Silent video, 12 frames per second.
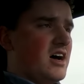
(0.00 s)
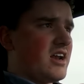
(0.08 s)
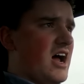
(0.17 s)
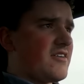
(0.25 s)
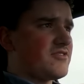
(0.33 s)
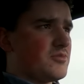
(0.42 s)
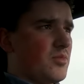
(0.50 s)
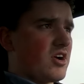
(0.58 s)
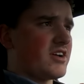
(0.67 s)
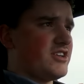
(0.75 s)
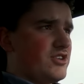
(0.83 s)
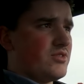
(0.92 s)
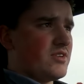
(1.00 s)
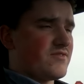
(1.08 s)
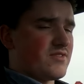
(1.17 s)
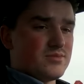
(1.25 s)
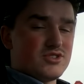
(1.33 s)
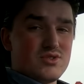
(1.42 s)
an aftermarket unit
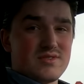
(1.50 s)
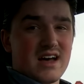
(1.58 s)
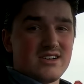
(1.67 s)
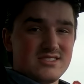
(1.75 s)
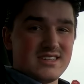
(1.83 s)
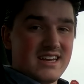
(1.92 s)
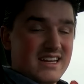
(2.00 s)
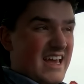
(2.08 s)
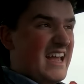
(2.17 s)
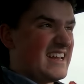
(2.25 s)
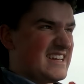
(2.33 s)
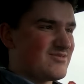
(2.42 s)
from 2008.